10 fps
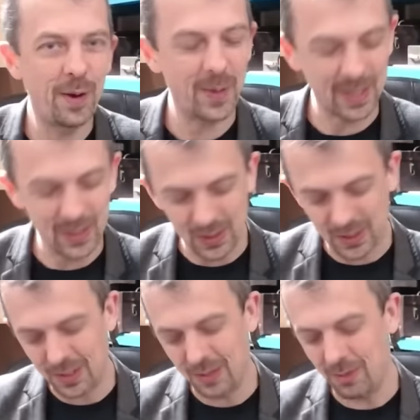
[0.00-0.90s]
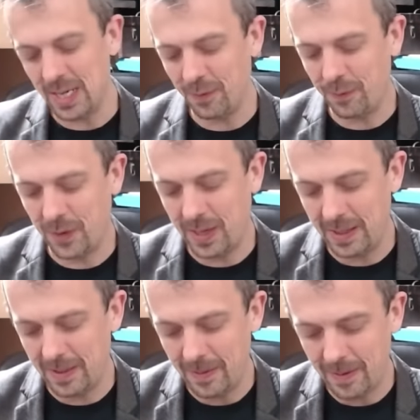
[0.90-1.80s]
because the rate of
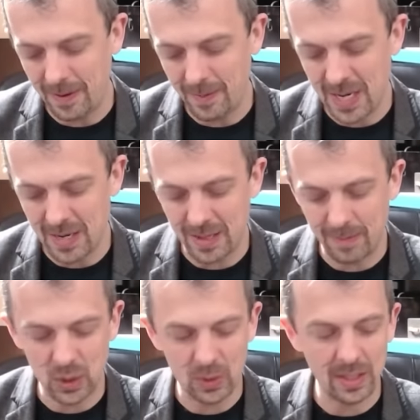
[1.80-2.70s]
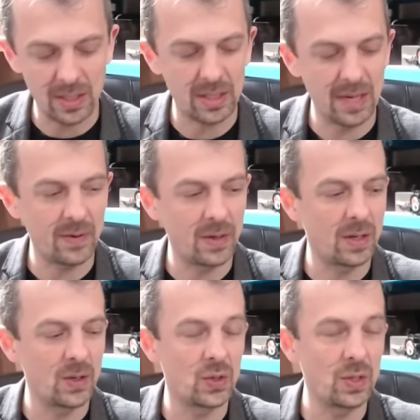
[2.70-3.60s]
fire, um, anything between seven
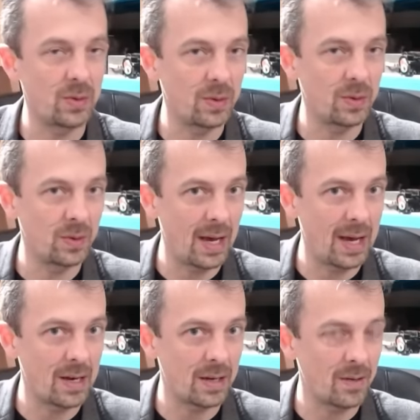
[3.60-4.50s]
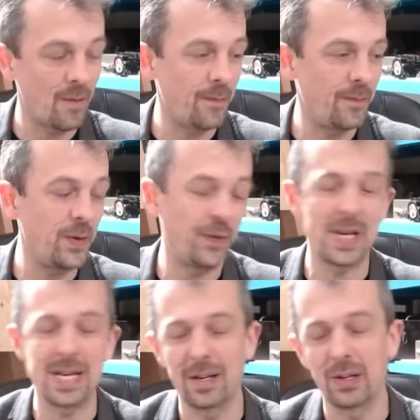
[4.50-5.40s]
hundred and
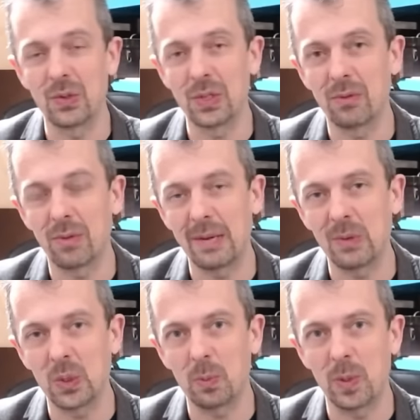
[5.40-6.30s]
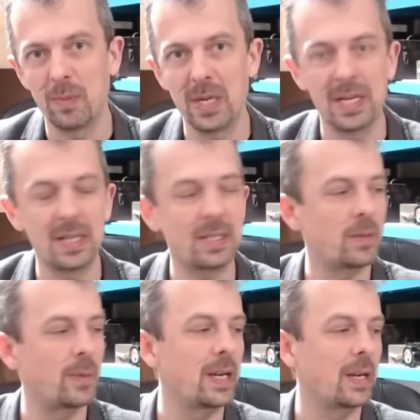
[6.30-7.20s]
fifteen hundred rounds per minute,
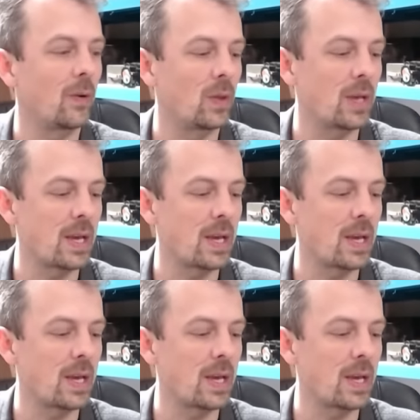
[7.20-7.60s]
depending on the